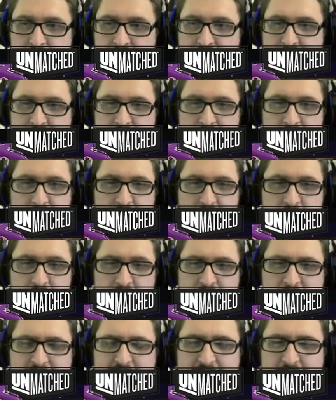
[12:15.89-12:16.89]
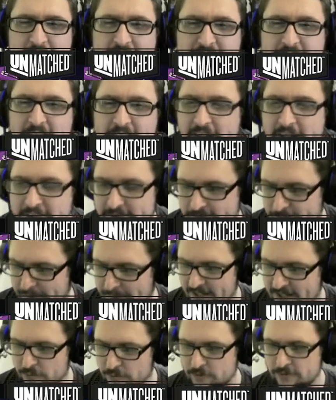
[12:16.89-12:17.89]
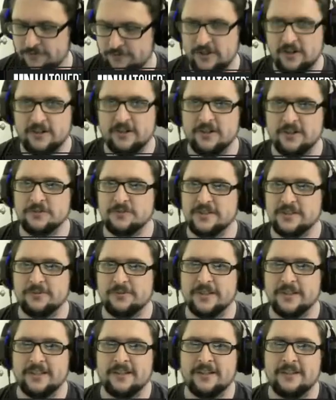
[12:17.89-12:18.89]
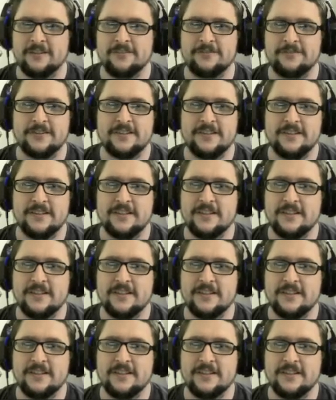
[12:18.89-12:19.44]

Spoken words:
that one's literally... He has a lot of Beowulf cards, which I really love.